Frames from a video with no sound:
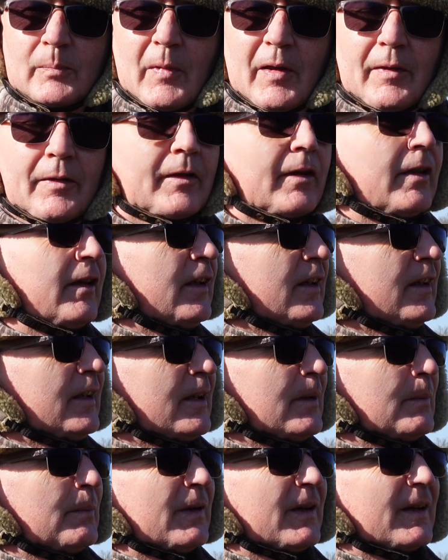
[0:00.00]
month.
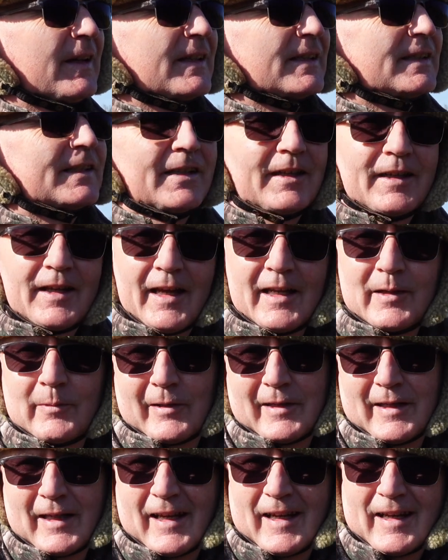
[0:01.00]
But anyway,
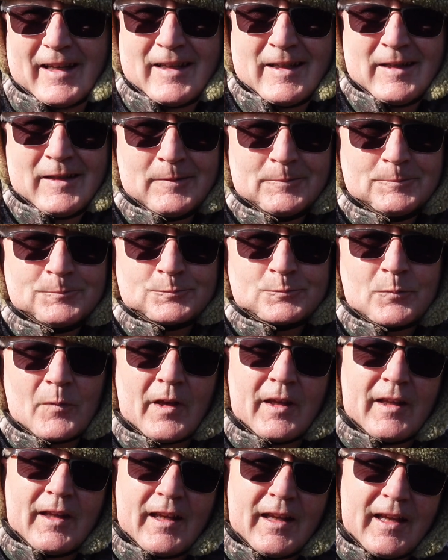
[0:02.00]
yeah,
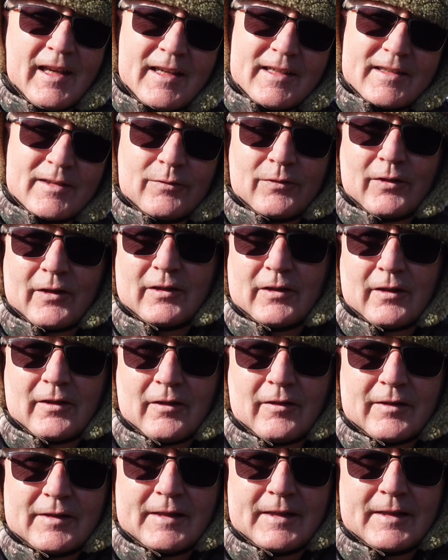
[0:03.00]
here's a photo
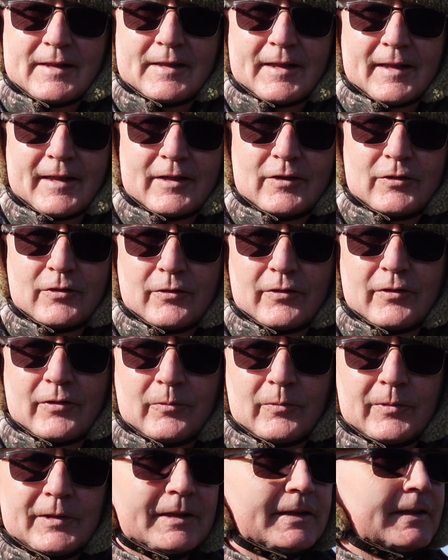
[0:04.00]
I did take during the
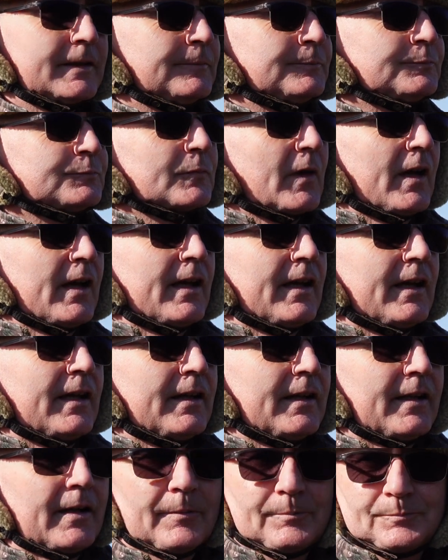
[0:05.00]
week,
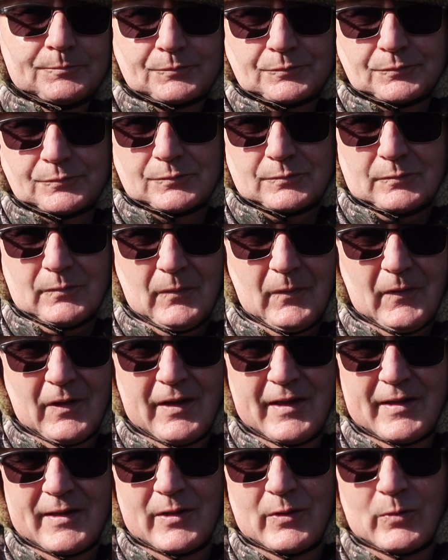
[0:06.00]
and
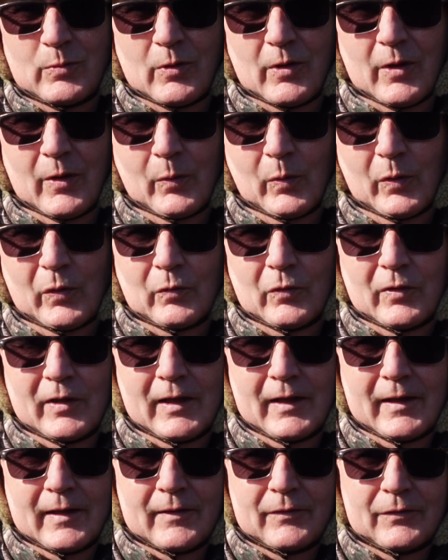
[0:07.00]
this is what I was
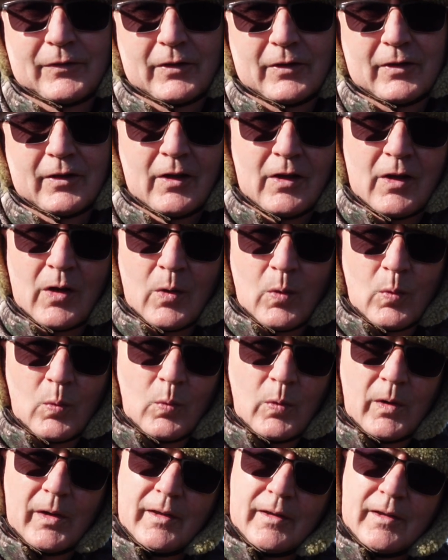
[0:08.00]
really after
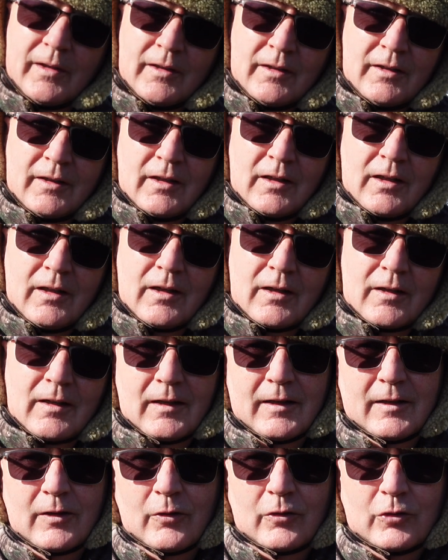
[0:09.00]
when
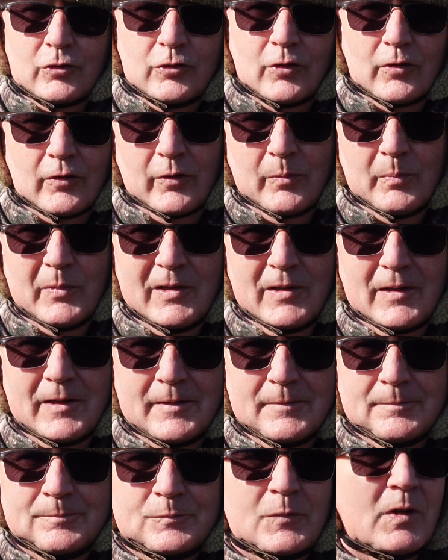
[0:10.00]
luckily got the shot of the
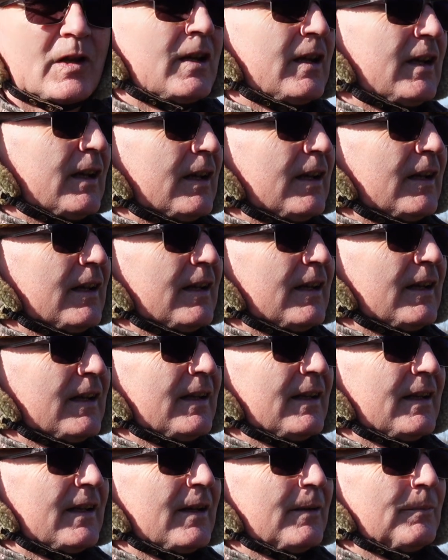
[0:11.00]
merlin.
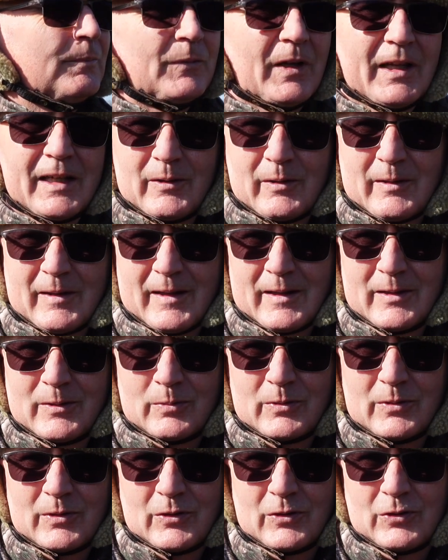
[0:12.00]
And anyway, this
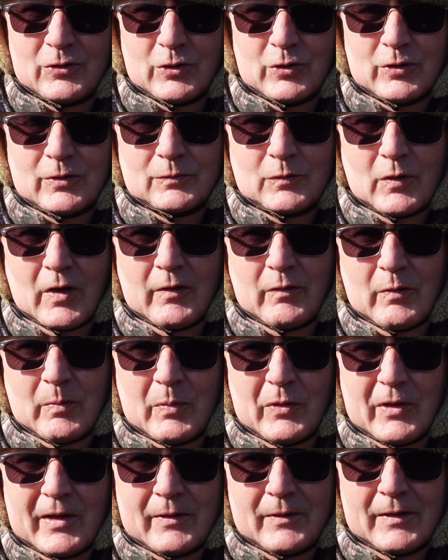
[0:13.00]
was a shot of a
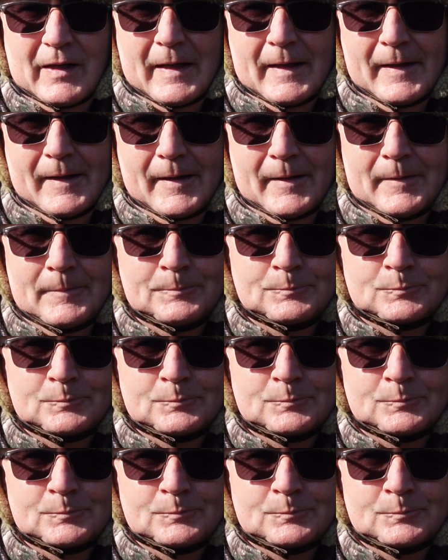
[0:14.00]
brown hare,